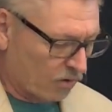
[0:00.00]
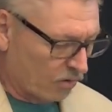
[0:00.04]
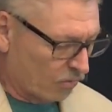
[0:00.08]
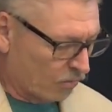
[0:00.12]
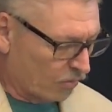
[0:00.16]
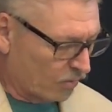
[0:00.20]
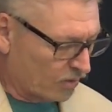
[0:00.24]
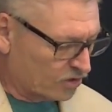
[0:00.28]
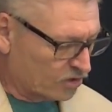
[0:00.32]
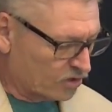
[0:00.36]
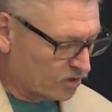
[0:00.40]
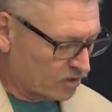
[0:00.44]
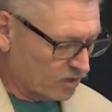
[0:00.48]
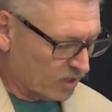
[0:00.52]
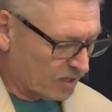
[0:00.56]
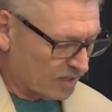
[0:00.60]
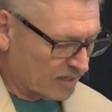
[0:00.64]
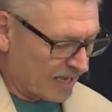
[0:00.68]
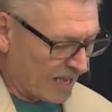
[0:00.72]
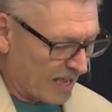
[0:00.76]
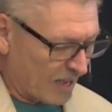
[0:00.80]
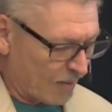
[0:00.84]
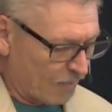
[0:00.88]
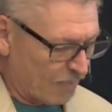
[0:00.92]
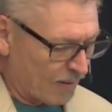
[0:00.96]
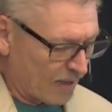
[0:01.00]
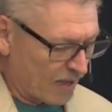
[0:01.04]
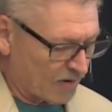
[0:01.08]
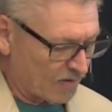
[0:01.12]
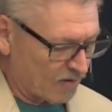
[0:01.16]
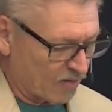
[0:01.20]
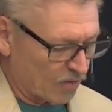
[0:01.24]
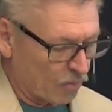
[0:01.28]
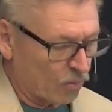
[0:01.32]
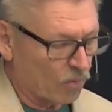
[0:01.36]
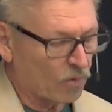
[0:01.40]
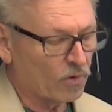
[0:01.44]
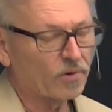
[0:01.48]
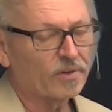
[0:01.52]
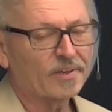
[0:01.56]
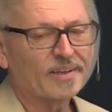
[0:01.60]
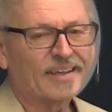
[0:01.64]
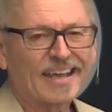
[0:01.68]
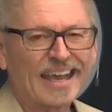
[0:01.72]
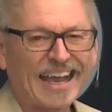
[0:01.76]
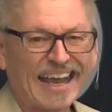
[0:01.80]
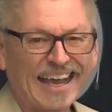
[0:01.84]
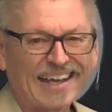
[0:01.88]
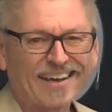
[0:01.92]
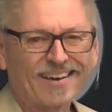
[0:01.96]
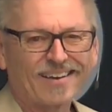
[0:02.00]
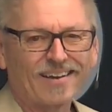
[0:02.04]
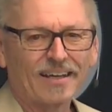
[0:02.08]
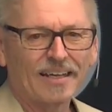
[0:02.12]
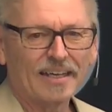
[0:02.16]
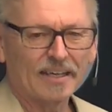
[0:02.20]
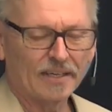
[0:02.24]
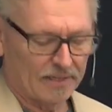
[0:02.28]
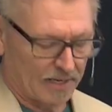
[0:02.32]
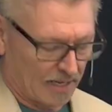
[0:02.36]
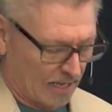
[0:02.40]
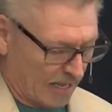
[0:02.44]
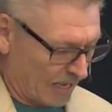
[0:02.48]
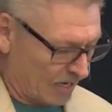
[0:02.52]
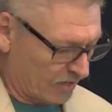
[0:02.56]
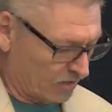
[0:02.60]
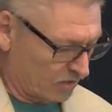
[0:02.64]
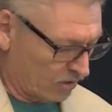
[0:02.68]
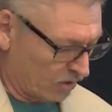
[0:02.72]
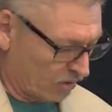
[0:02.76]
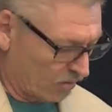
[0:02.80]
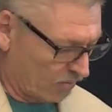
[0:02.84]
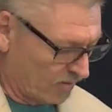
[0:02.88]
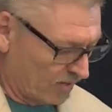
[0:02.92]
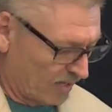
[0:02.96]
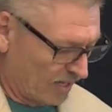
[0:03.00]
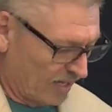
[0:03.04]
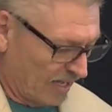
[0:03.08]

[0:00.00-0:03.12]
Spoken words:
which is a compound of the word kata and echo.